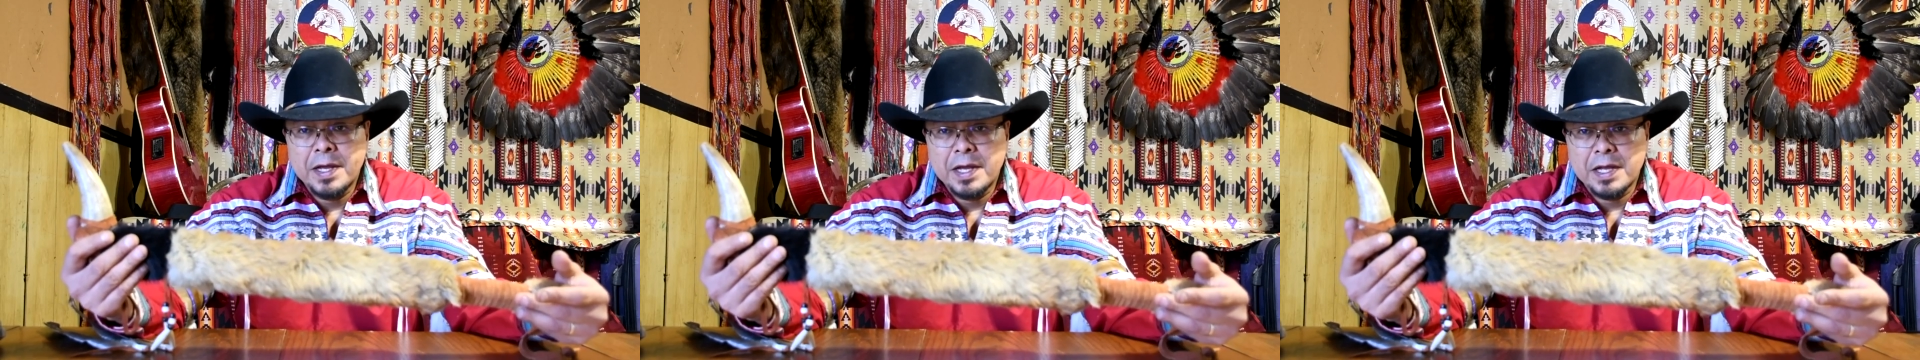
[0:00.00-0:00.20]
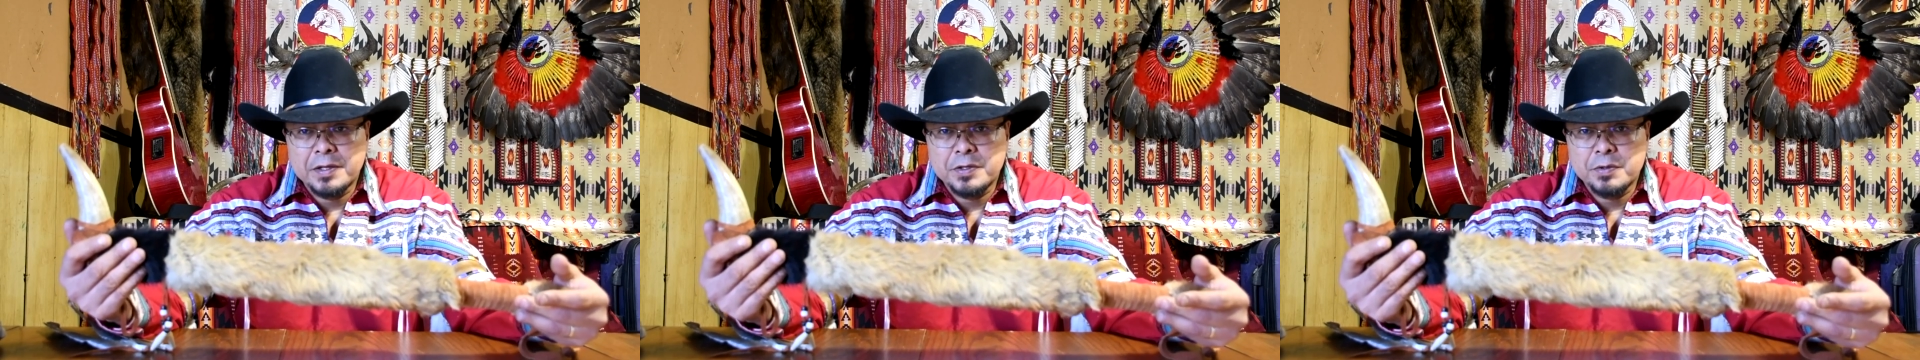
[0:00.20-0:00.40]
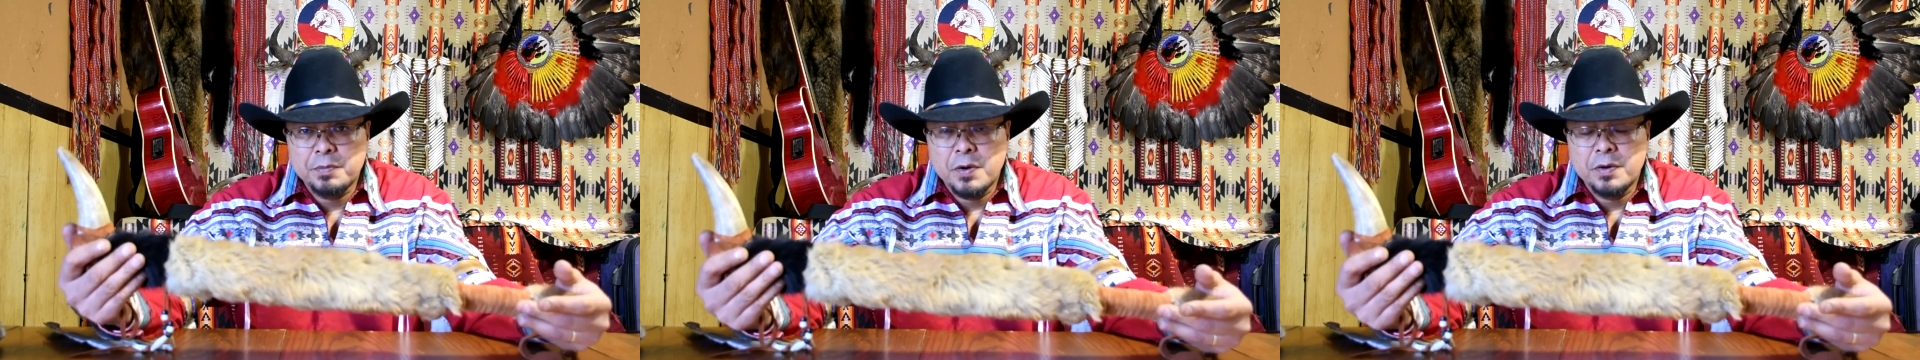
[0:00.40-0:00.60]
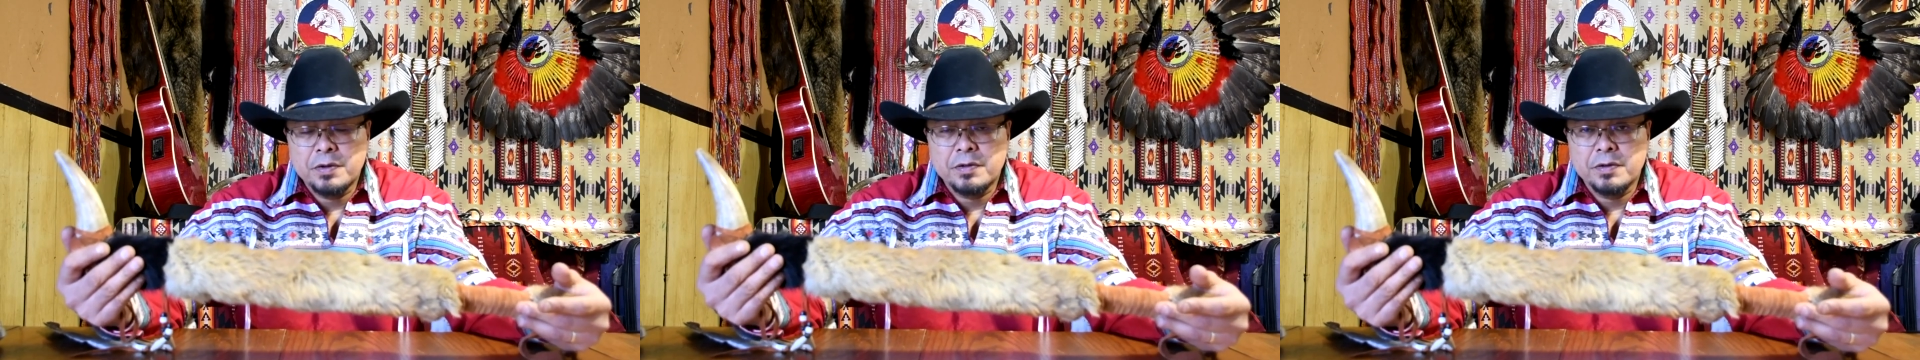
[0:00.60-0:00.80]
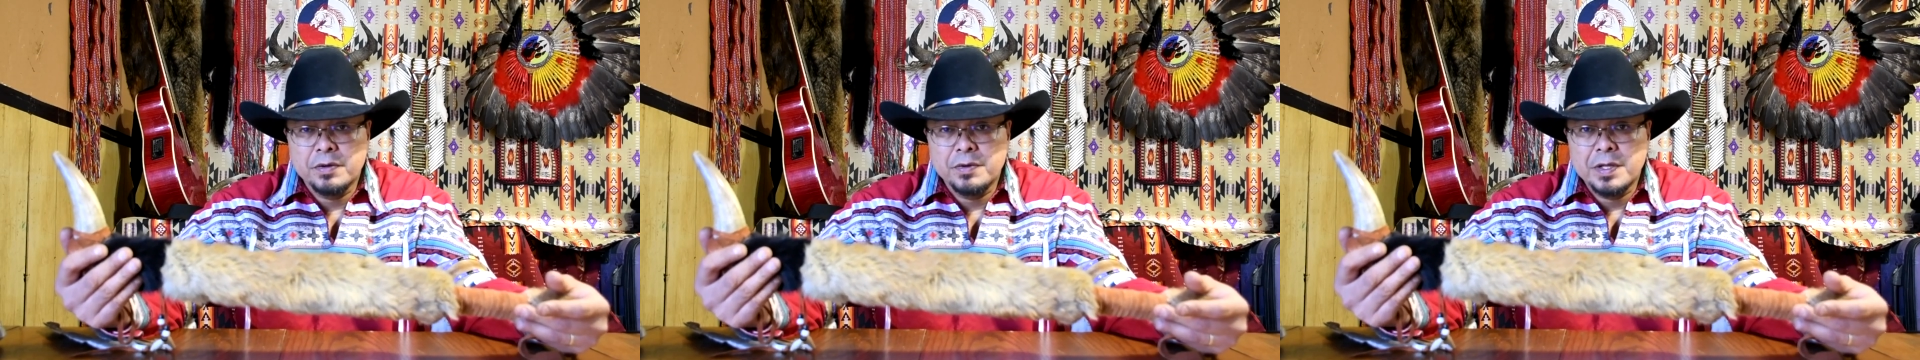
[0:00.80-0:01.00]
and
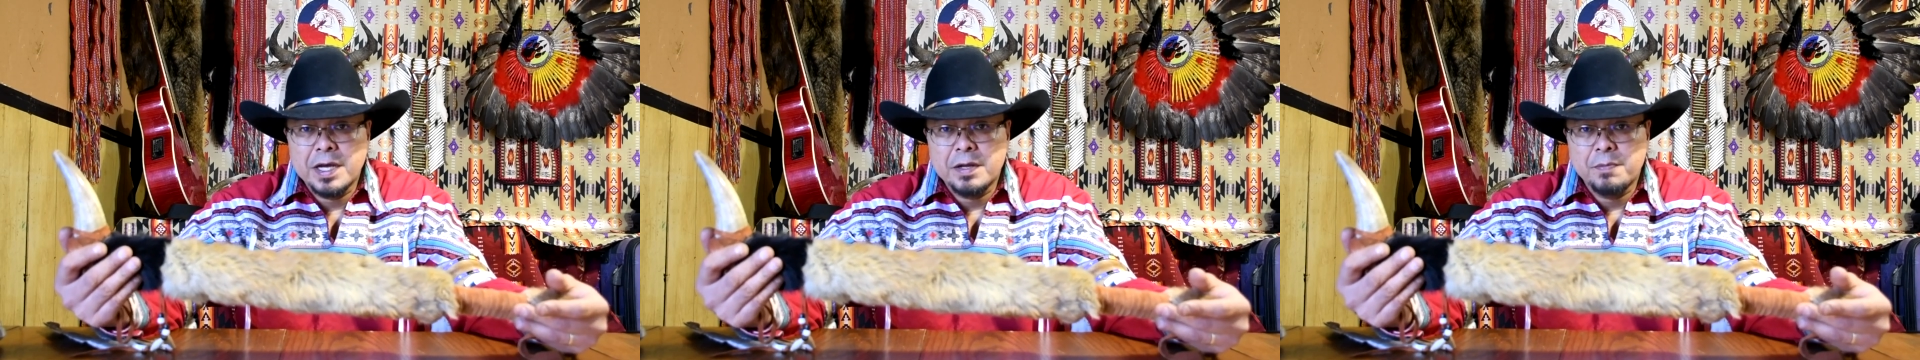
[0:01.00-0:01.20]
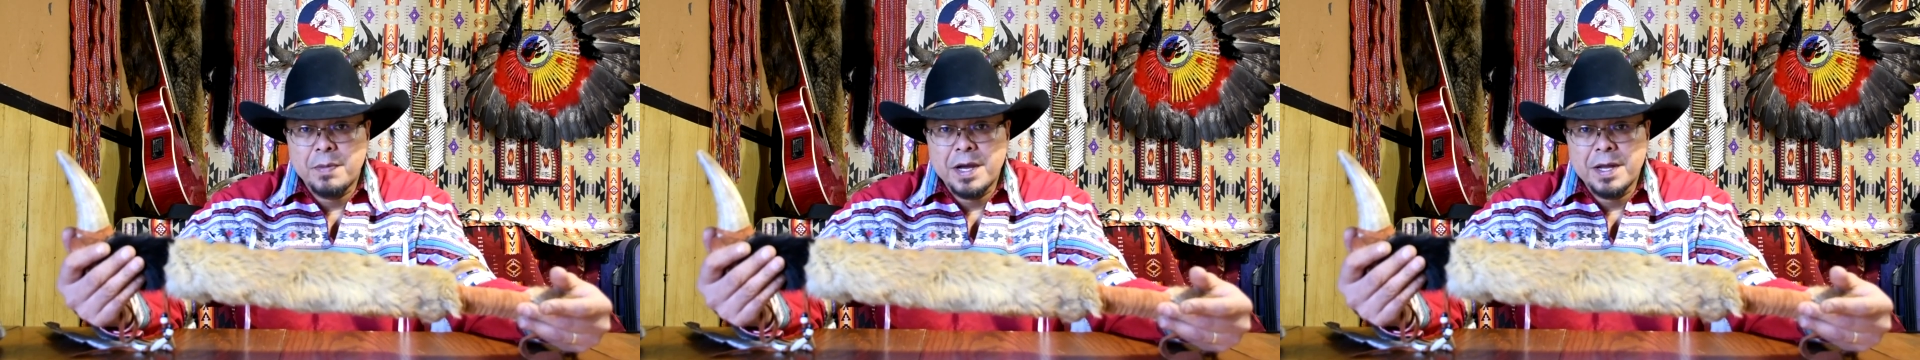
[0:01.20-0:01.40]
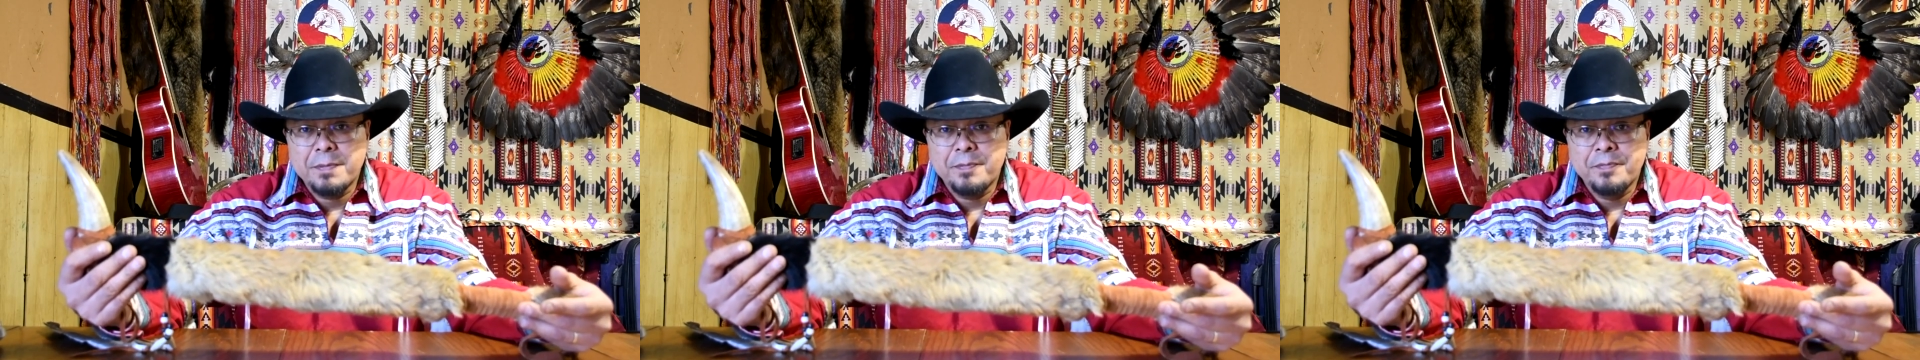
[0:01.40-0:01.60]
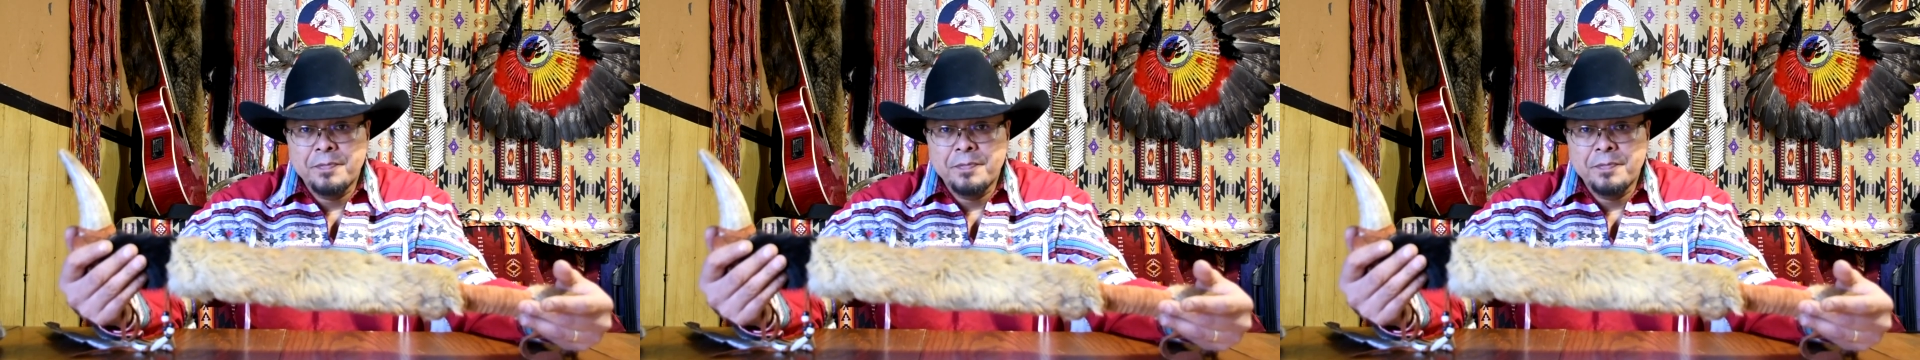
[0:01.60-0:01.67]
spoke through that pipe.